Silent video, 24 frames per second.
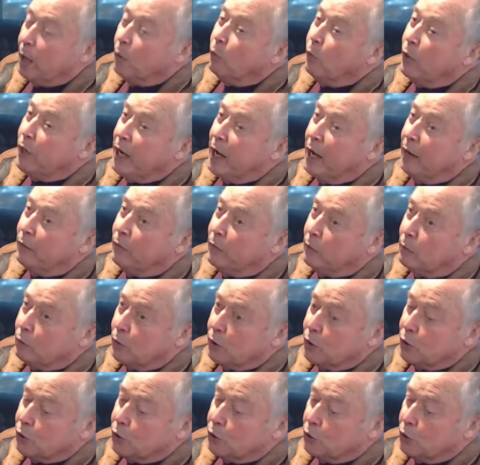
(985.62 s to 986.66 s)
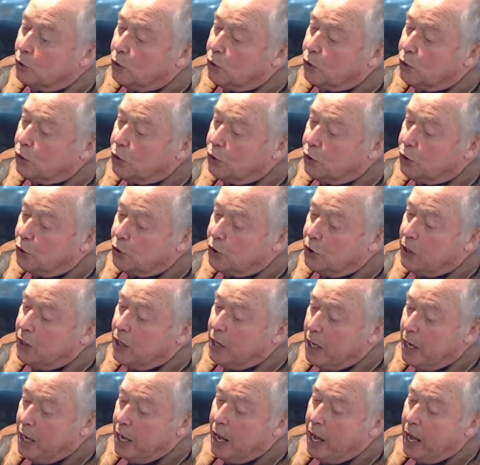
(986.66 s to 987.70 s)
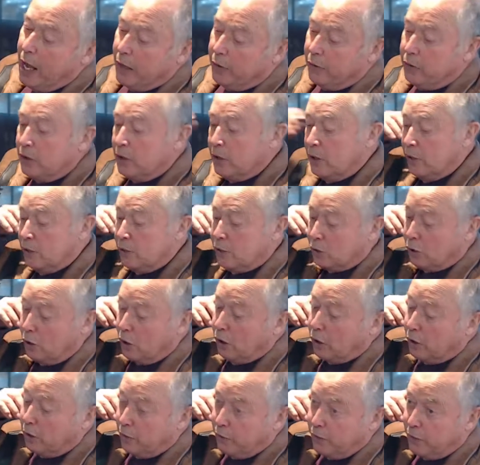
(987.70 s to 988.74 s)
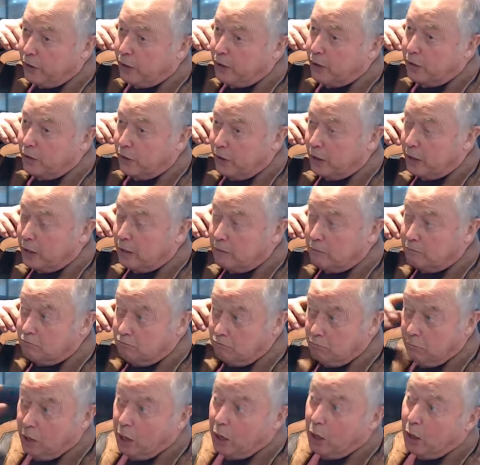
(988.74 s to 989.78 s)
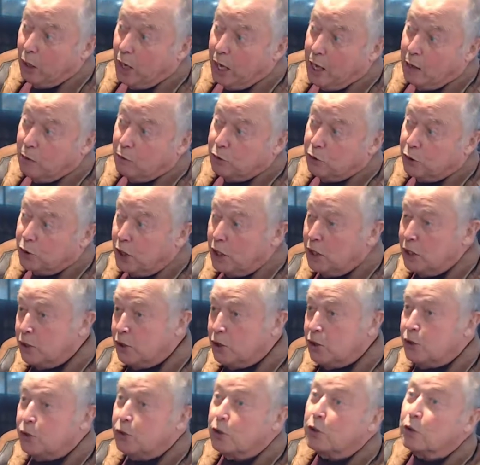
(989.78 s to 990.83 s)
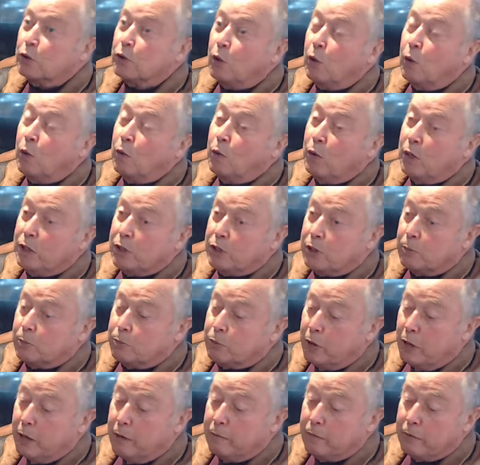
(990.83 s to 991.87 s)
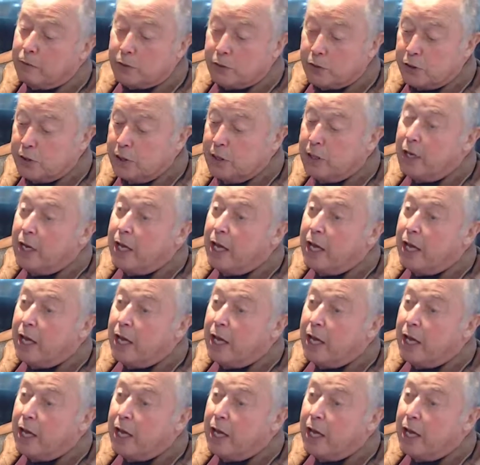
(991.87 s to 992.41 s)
And we have the resources and the geography that allows us to grow as a province.